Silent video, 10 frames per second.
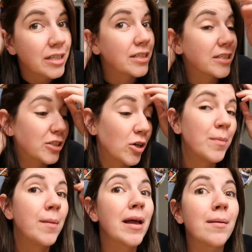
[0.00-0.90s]
So I'm gonna
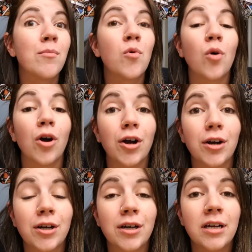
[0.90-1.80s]
make more.
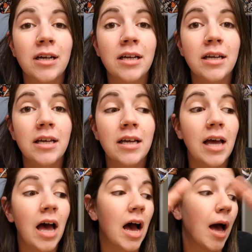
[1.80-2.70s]

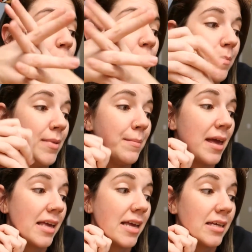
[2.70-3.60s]
I'm be
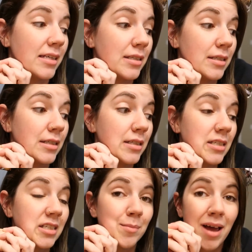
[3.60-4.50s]
making
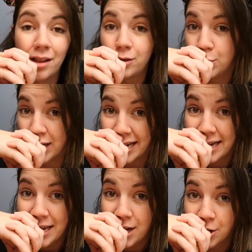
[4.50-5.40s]
some Halloween
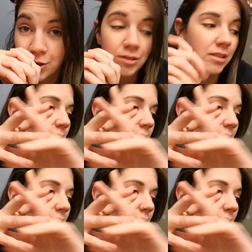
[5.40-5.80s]
ears.